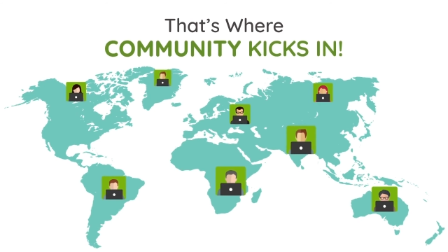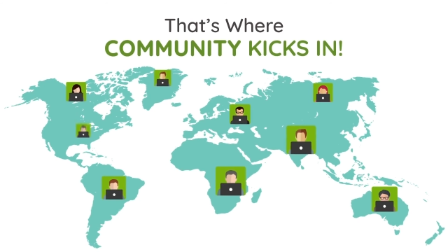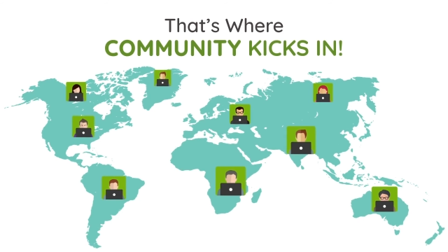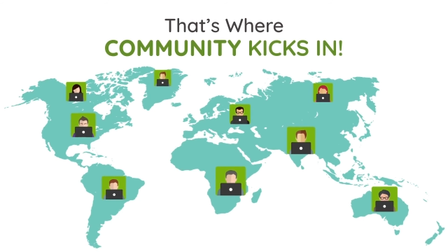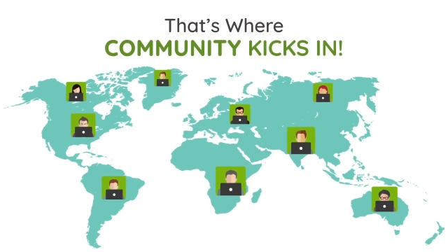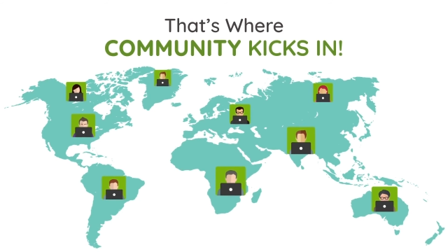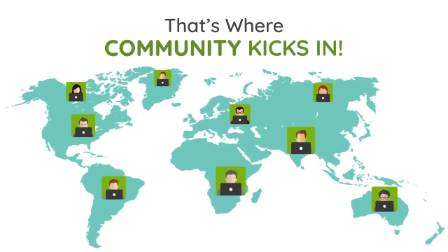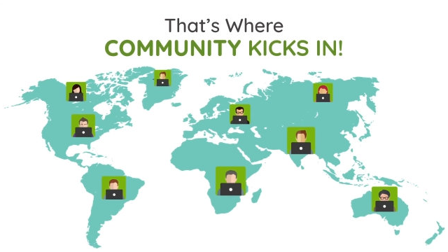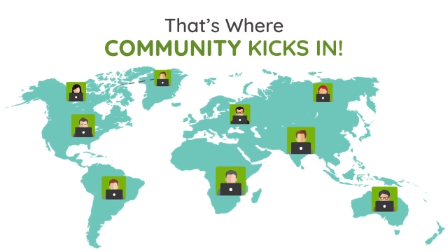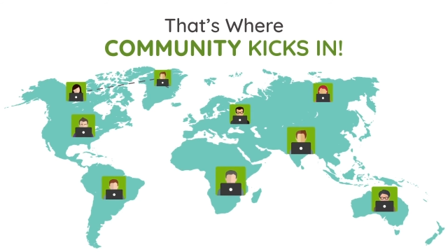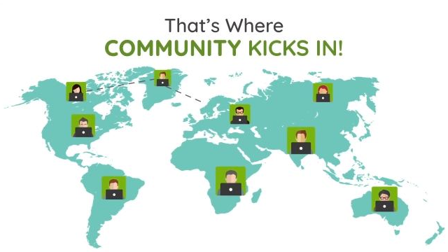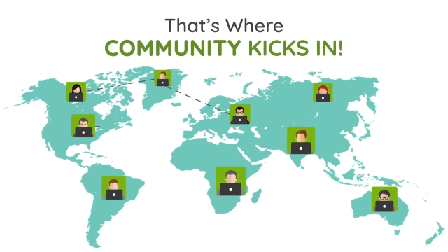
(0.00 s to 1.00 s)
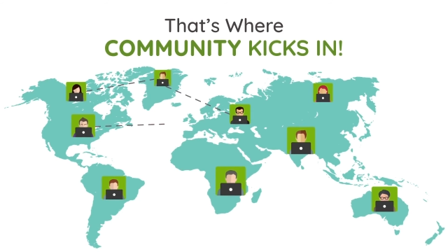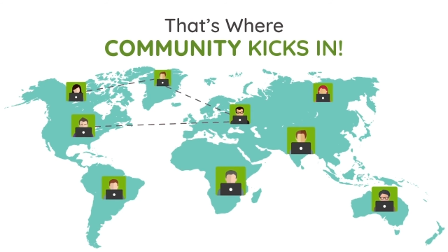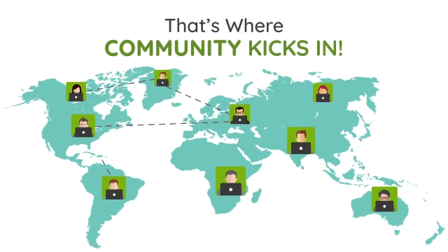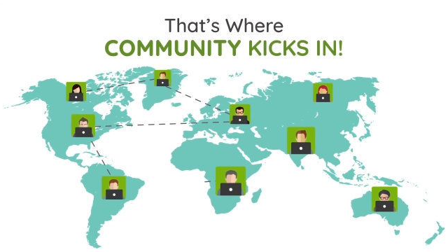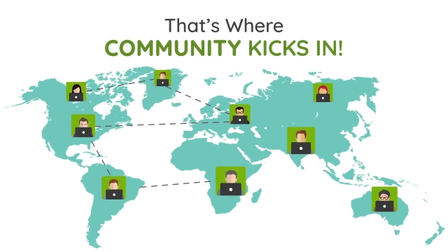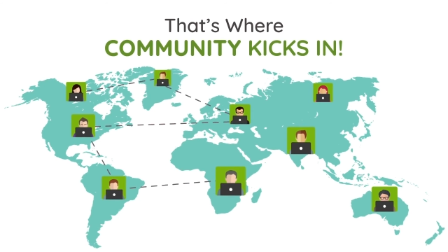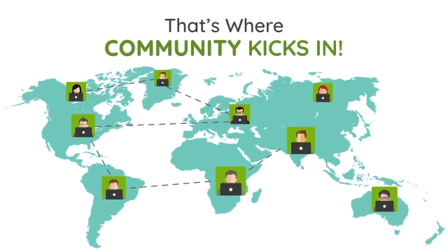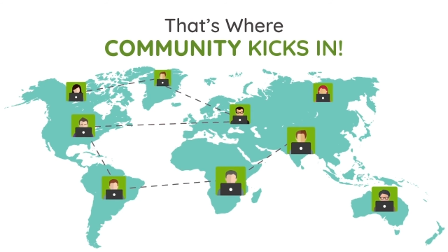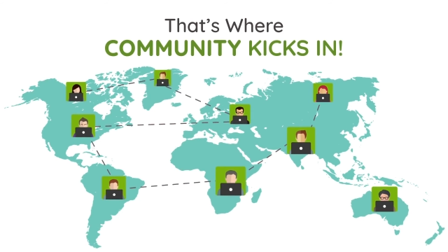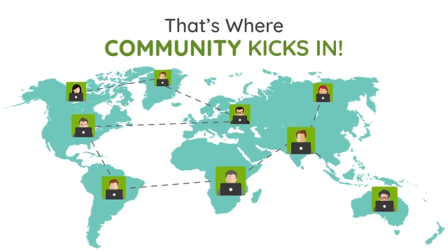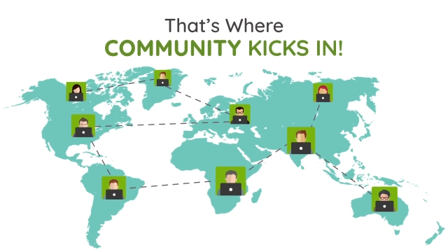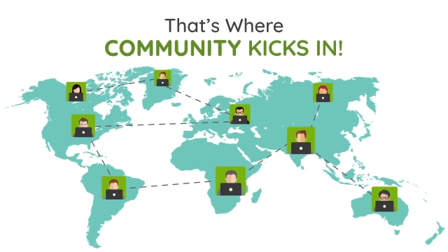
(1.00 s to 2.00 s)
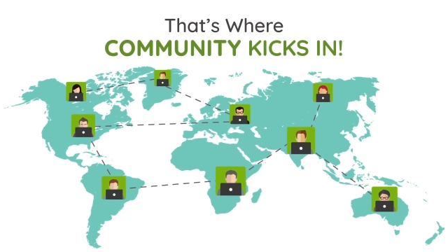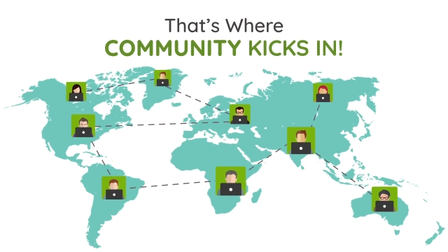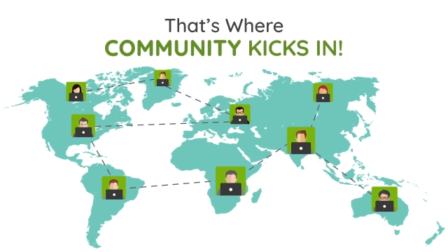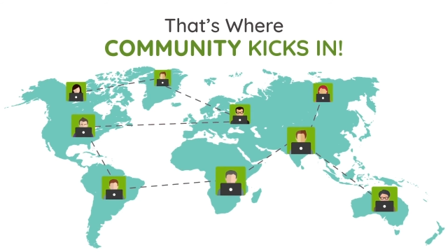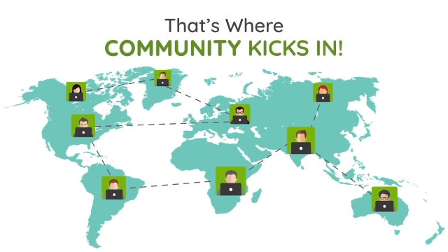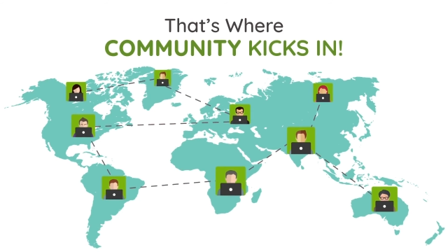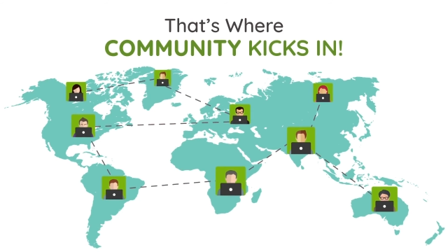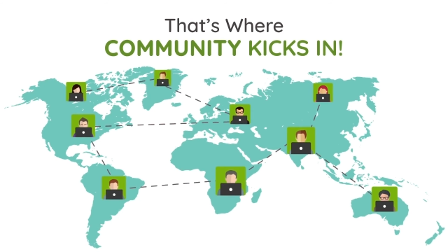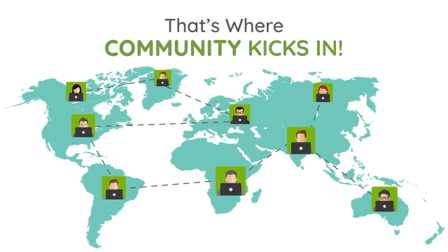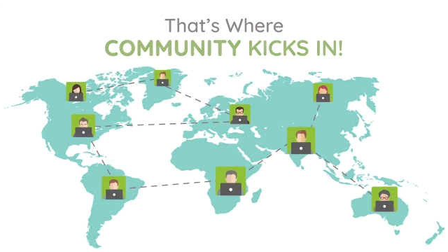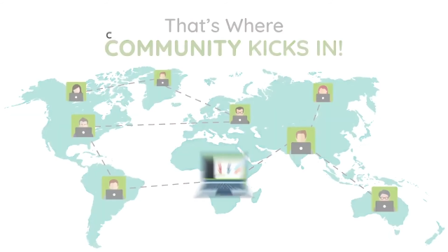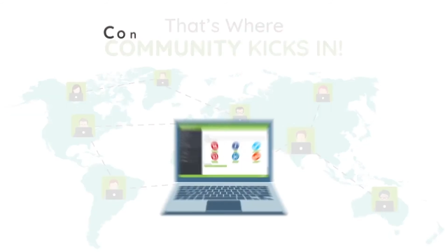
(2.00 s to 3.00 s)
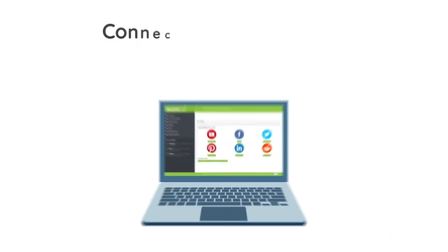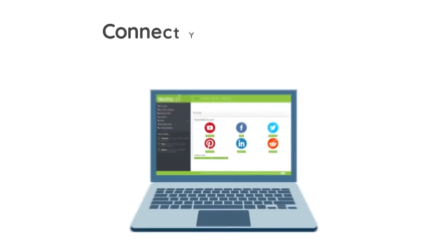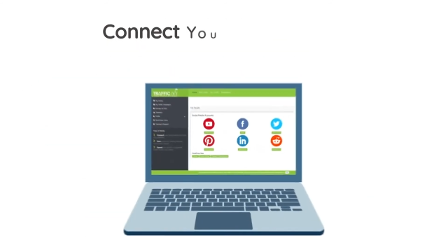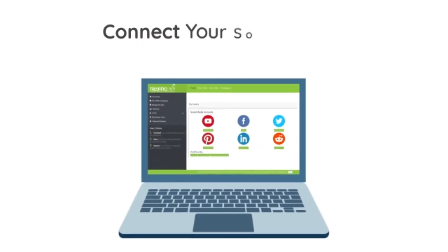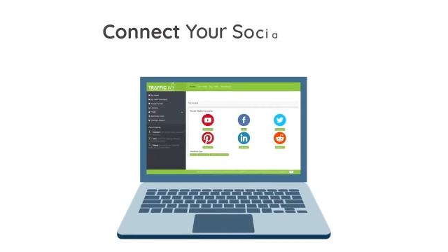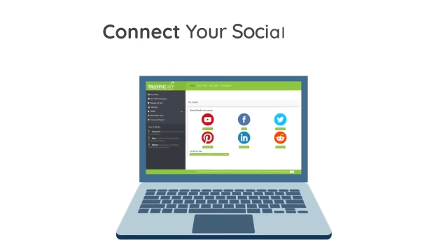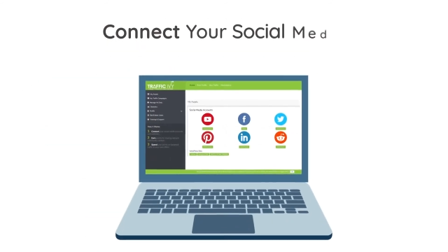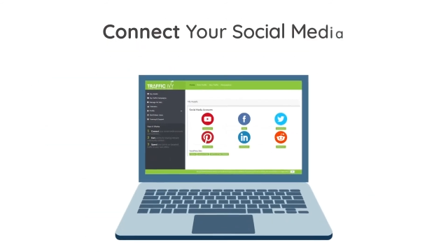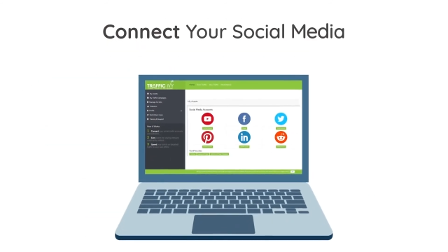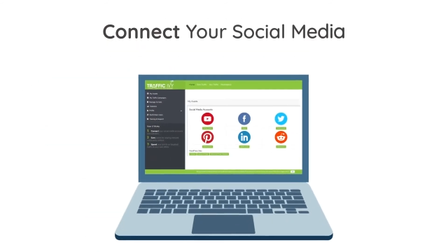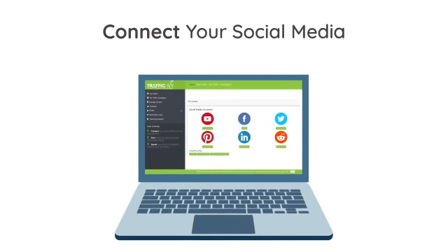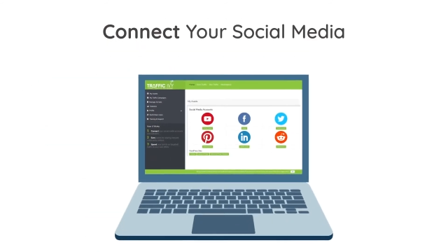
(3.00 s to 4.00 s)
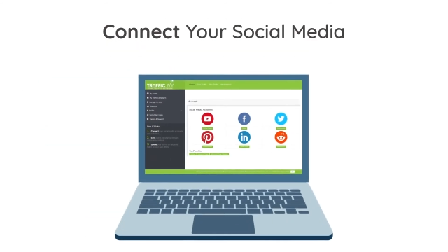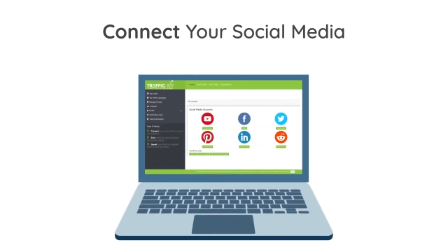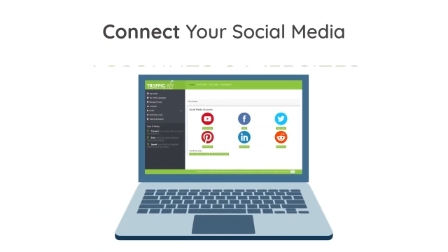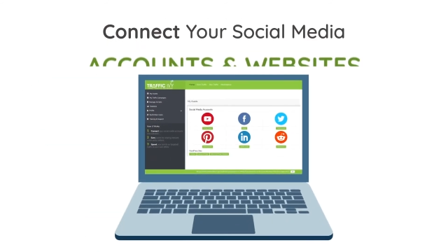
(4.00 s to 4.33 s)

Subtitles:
[unreadable: no face in view]